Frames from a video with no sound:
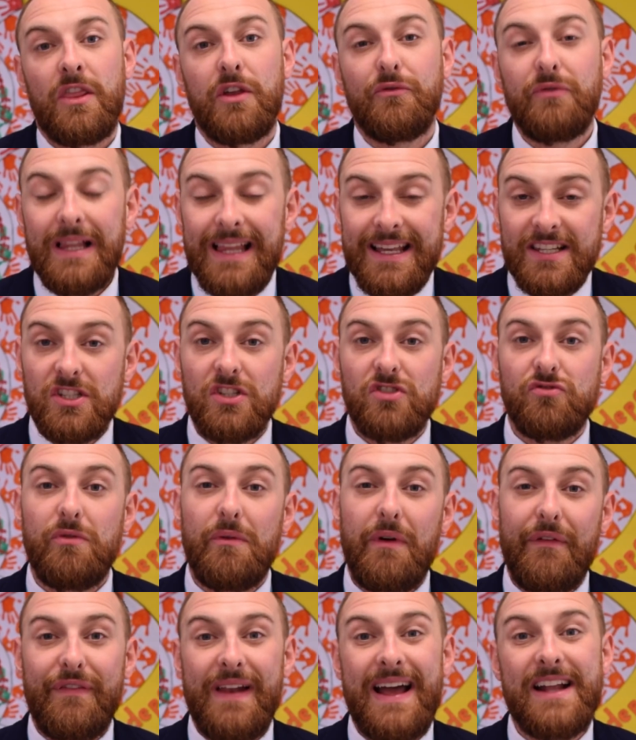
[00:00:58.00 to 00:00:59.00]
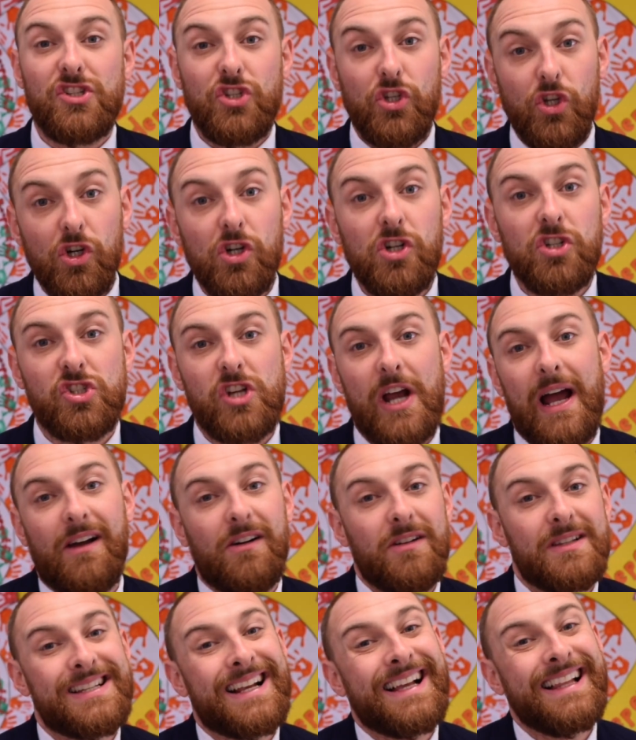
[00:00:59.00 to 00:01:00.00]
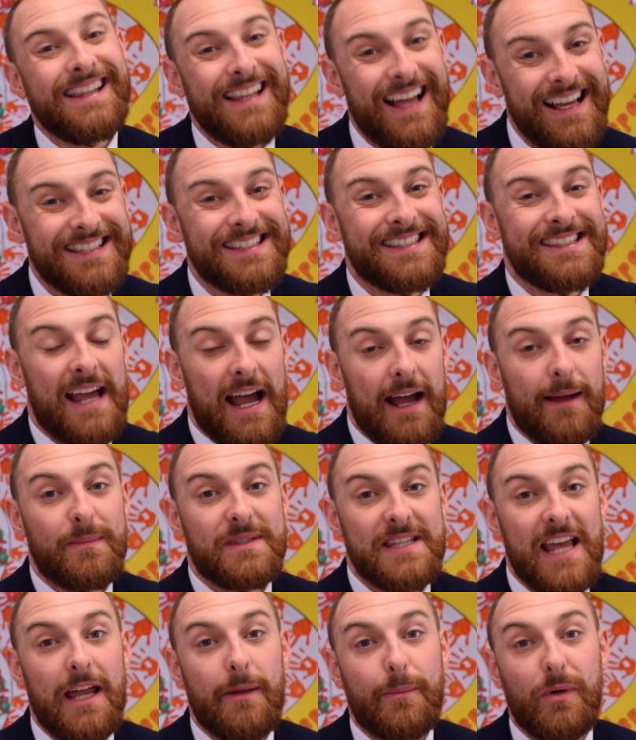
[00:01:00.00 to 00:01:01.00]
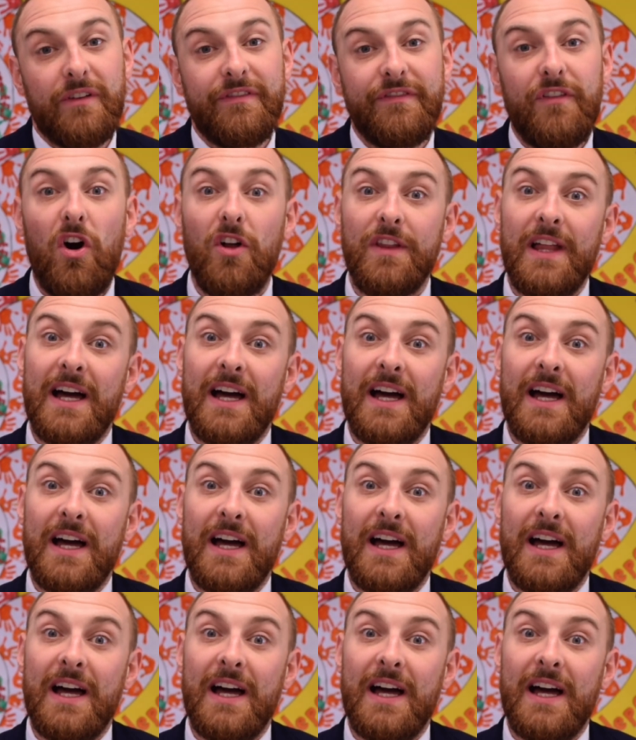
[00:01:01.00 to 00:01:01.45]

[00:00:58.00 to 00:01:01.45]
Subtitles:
The lessons will reflect your child's class timetable for